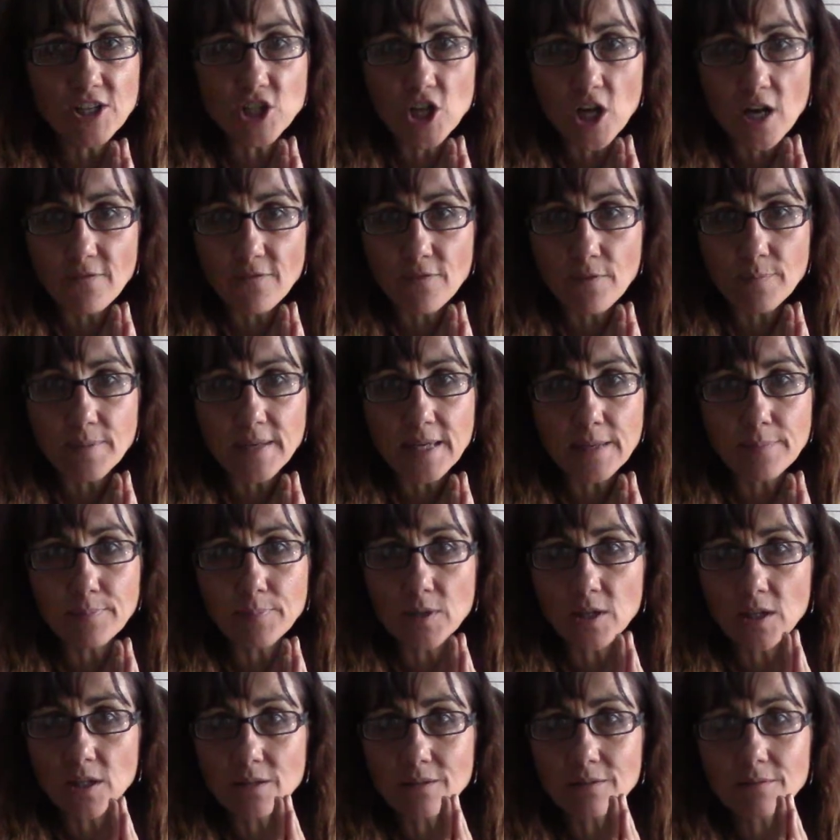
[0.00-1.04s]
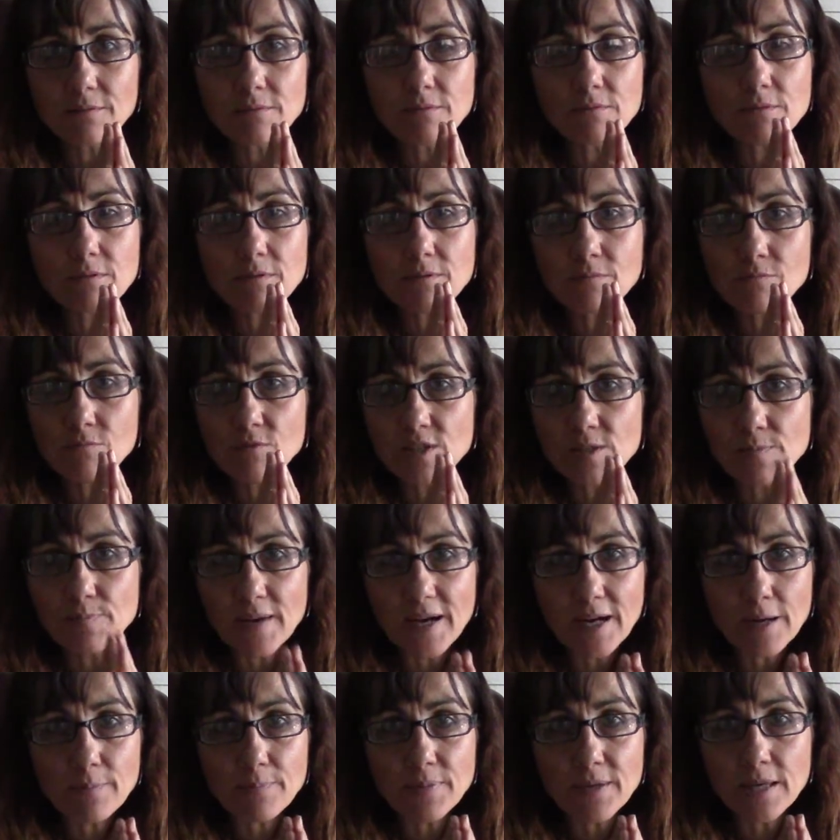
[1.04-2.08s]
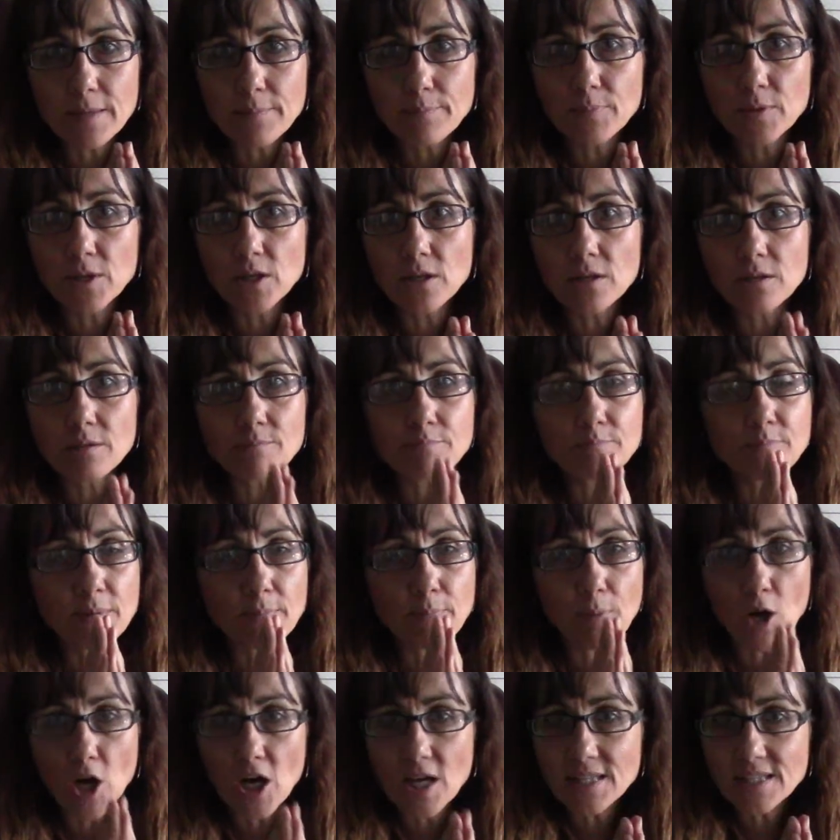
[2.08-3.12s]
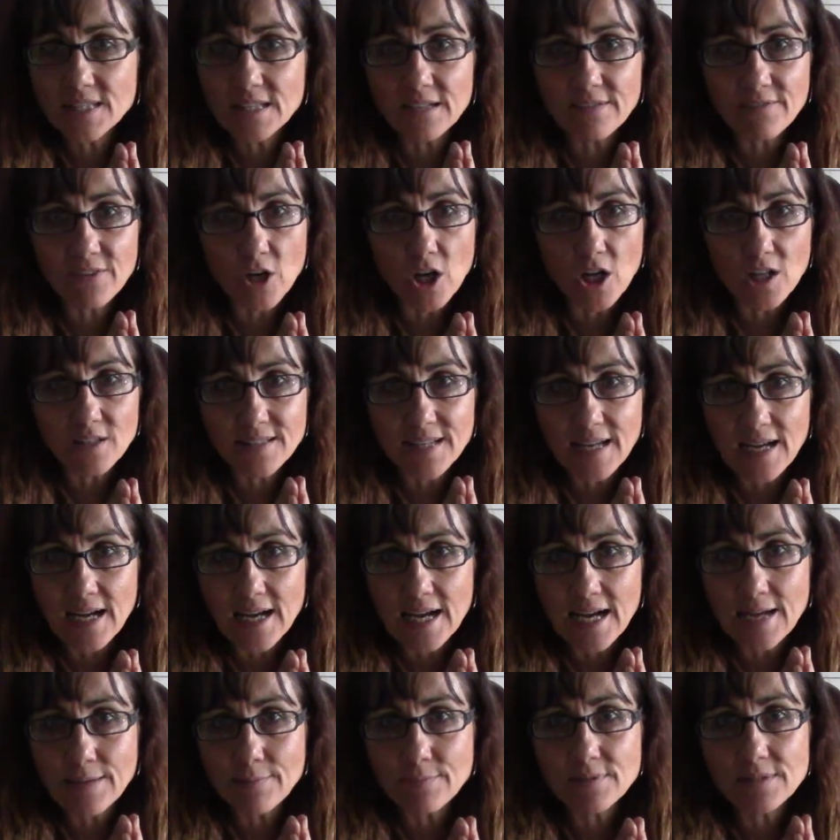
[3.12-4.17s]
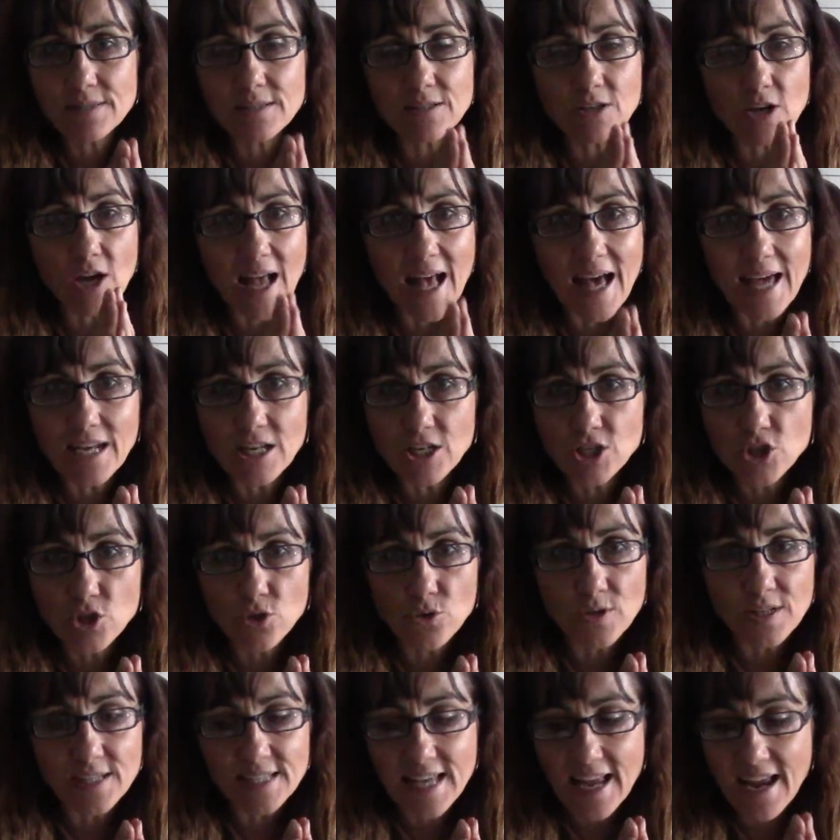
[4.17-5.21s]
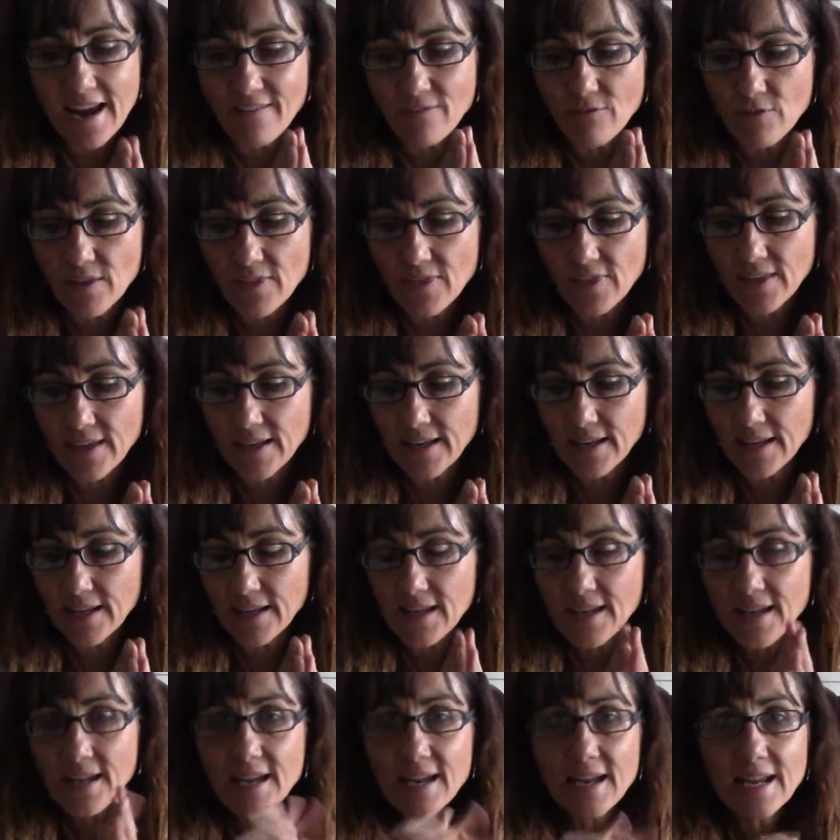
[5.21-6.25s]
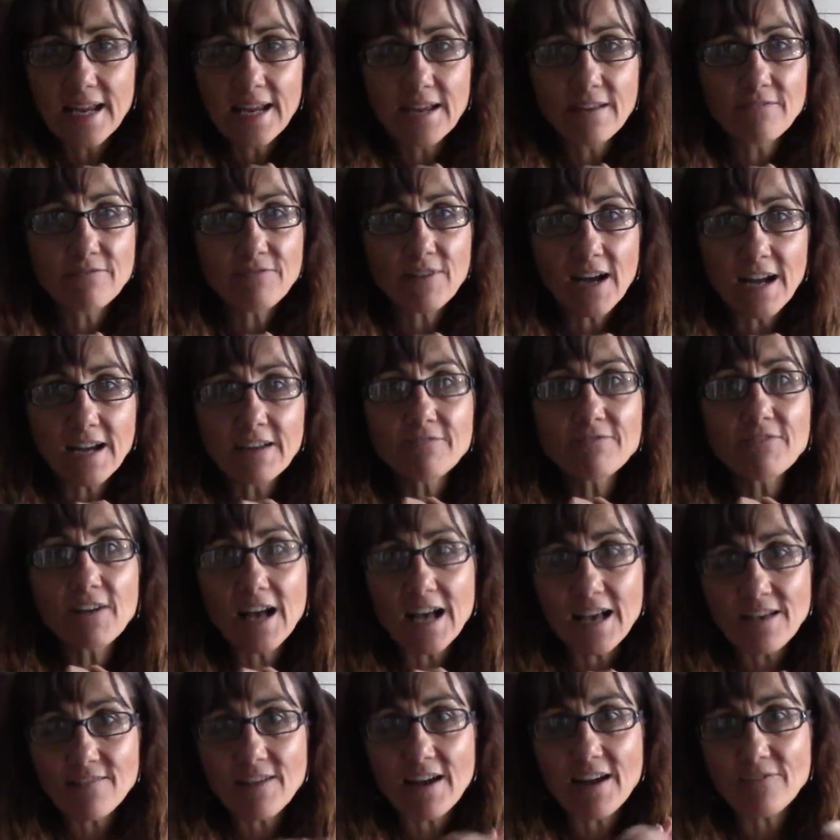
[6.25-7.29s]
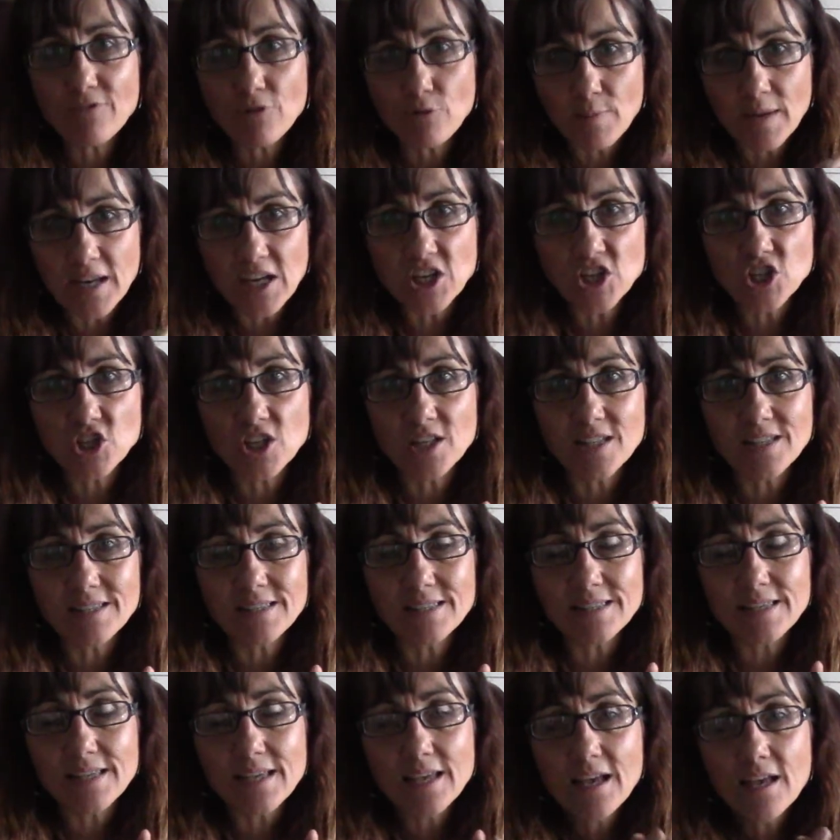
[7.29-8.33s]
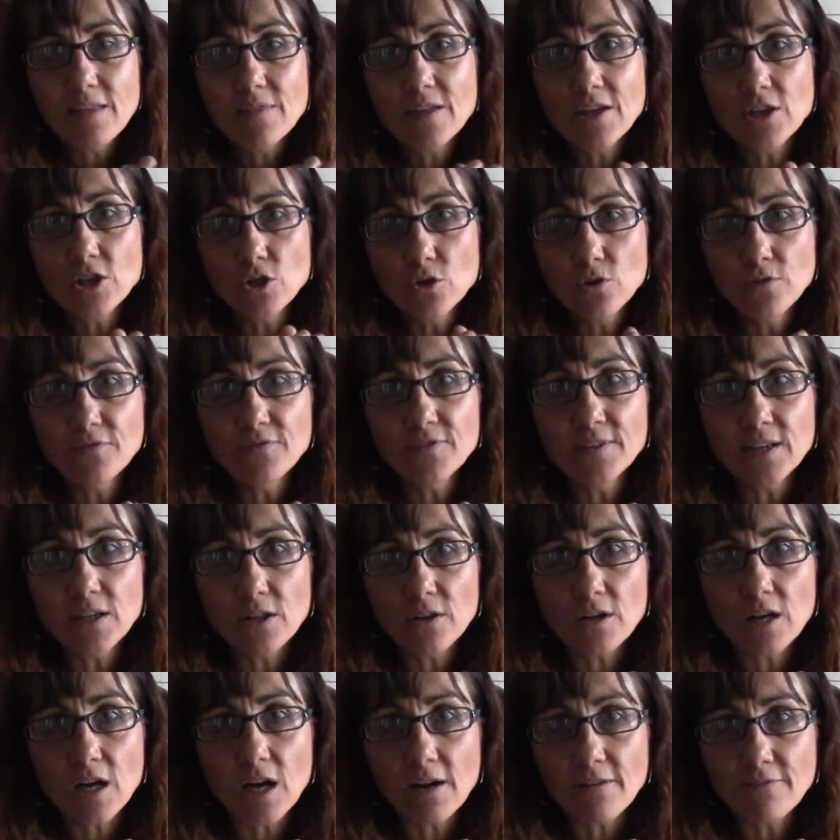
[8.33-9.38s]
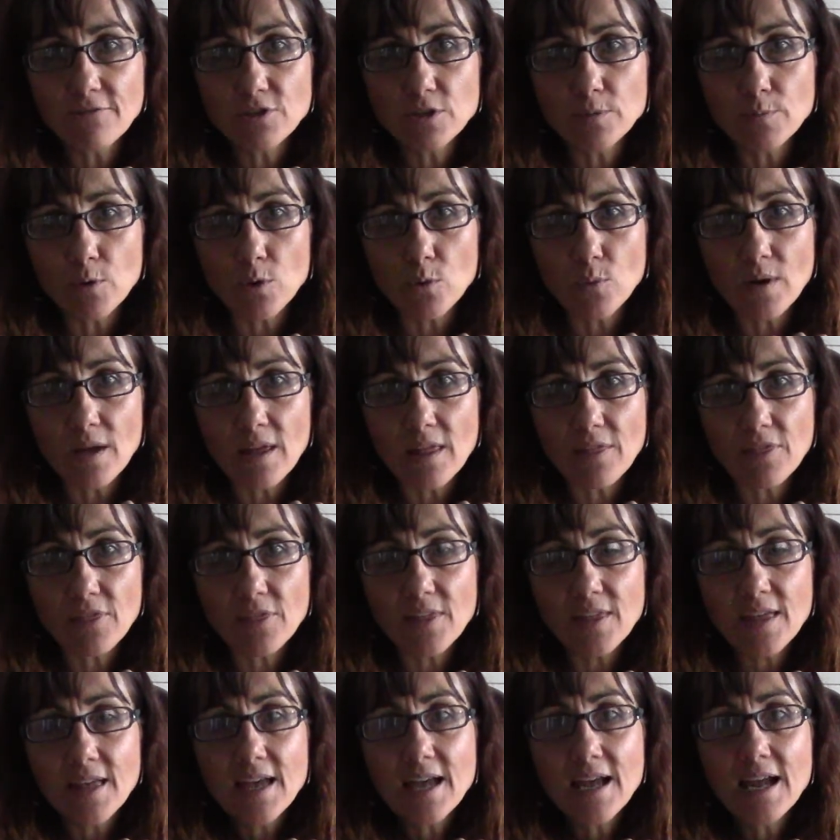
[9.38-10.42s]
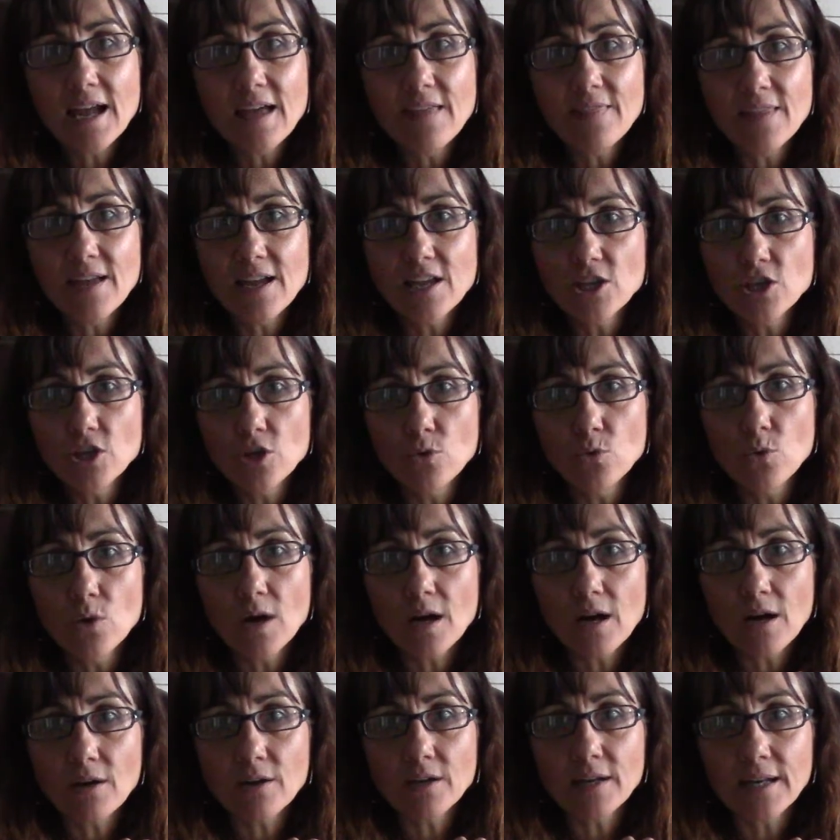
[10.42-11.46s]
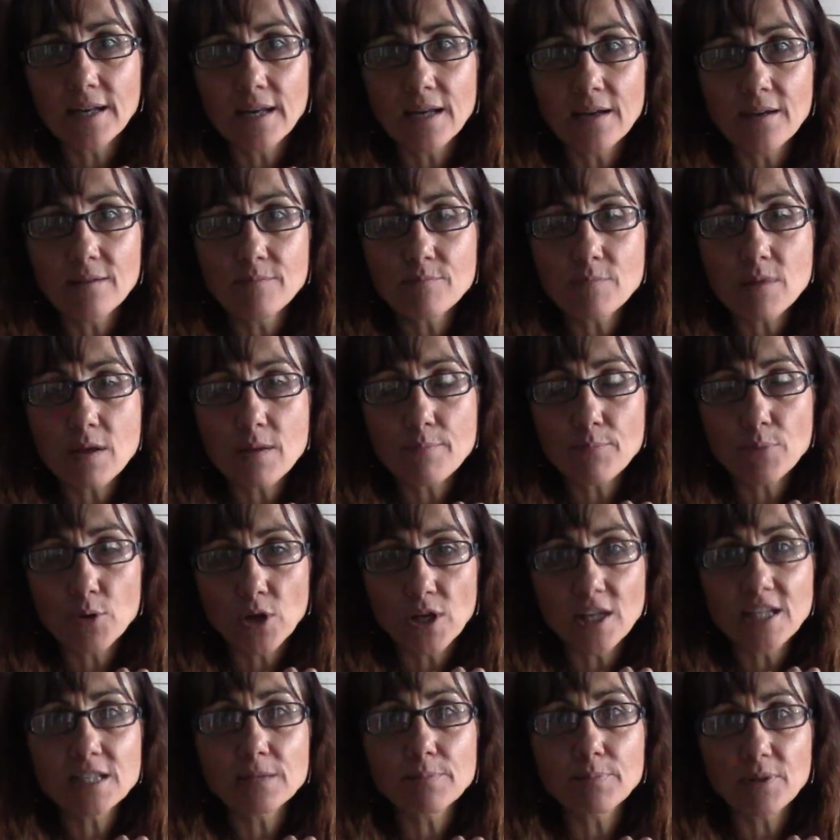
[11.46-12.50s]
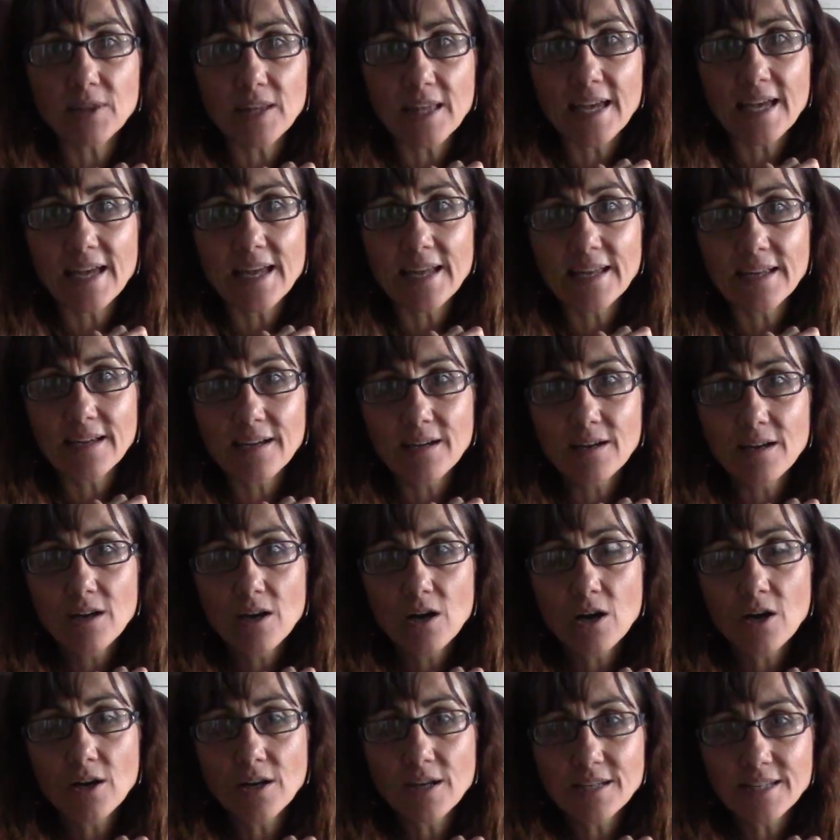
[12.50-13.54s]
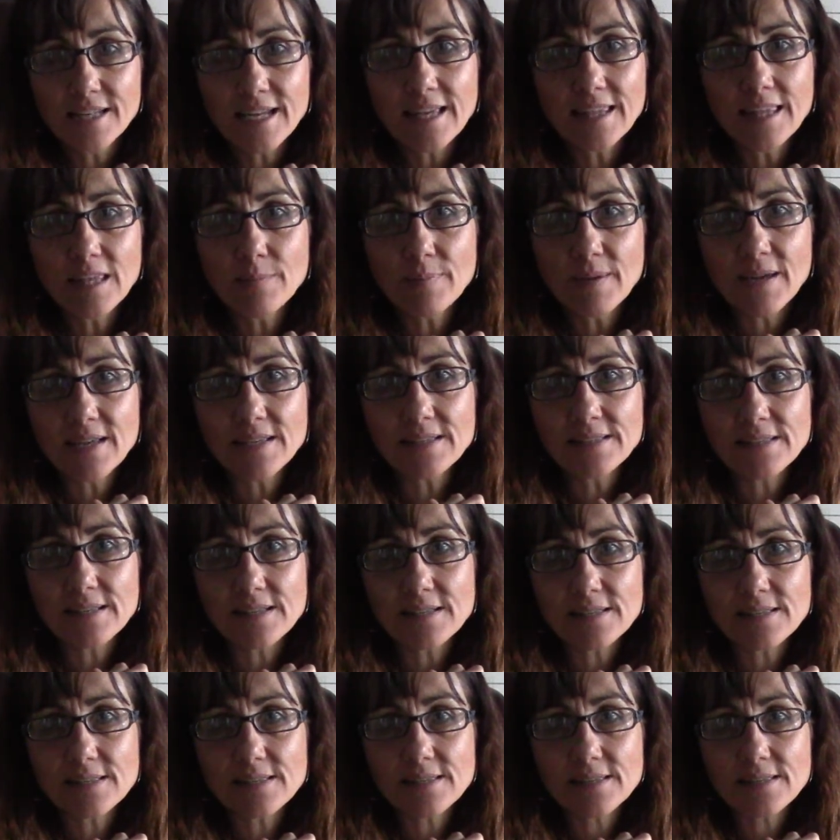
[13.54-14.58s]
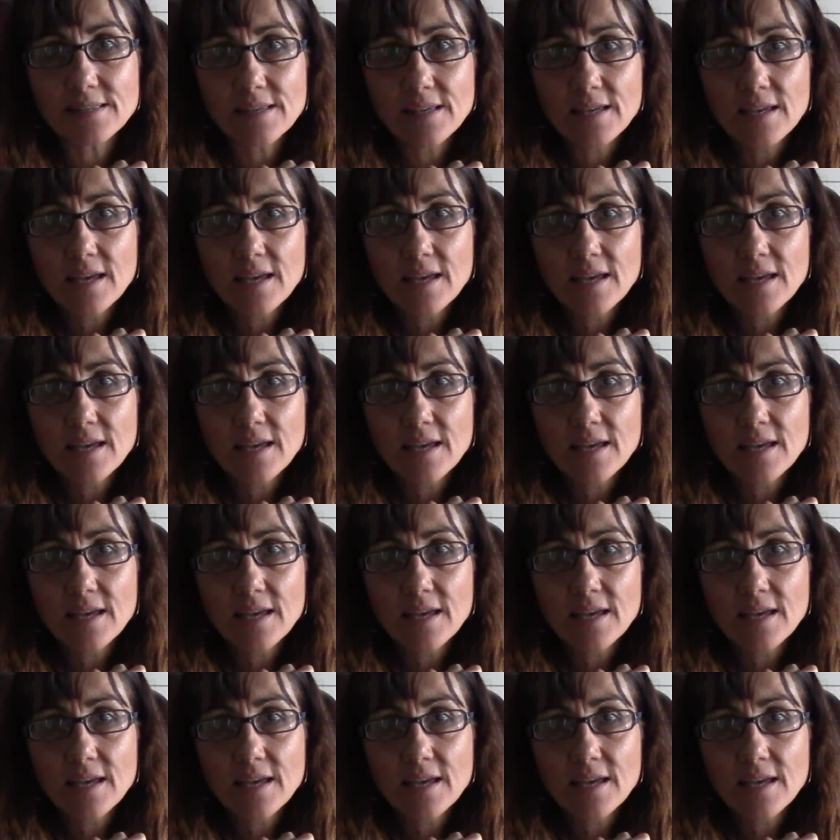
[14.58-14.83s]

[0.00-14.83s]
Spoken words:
job for people, respect people, be positive at all times, your attitude is everything, and find 5 affirmations that you feel comfortable with and that you are going to put into play on a daily basis.